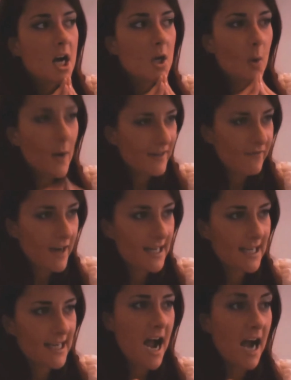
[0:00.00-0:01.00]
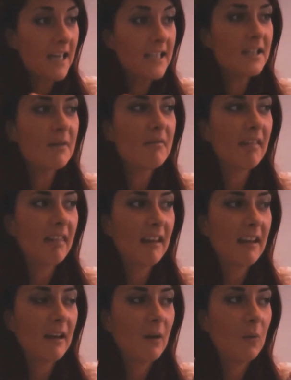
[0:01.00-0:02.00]
quite frankly, I don't
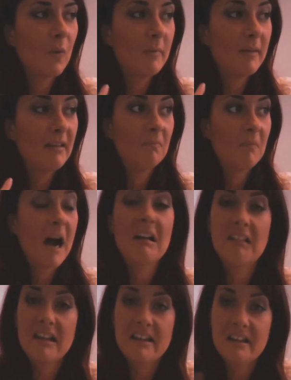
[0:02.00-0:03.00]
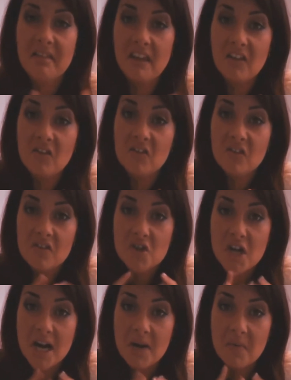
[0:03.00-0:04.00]
think women are like this,
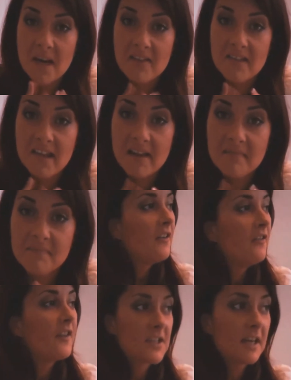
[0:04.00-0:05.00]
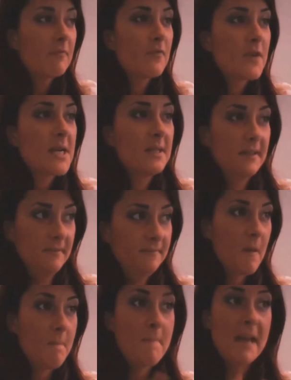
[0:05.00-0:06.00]
shall we say. For some
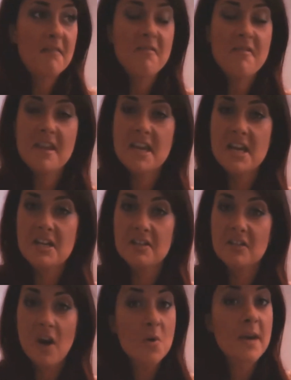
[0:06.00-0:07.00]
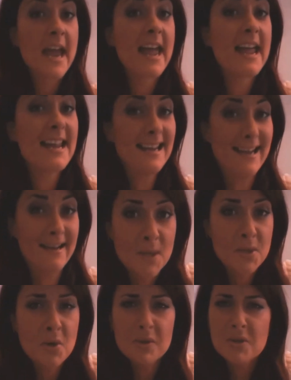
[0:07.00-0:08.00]
reason, men think it is okay
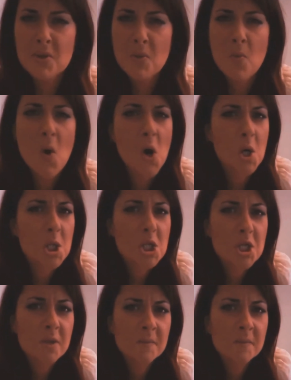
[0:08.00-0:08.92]
not to wash.